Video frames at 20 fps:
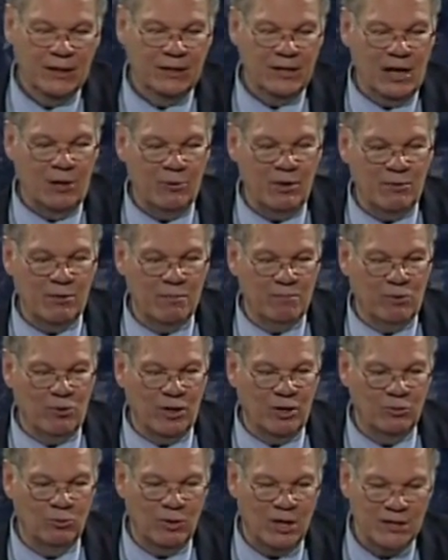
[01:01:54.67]
Now, we were
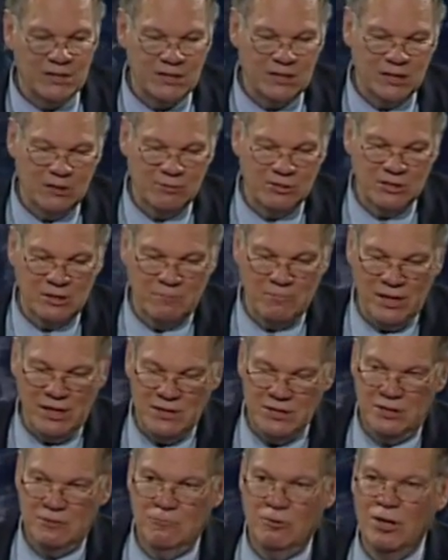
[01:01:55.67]
born once, and it was an
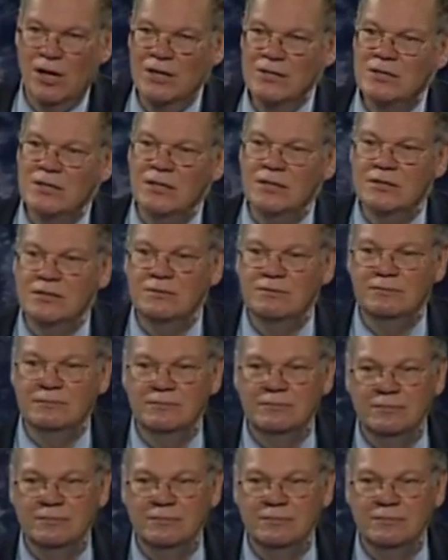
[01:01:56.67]
amazing process.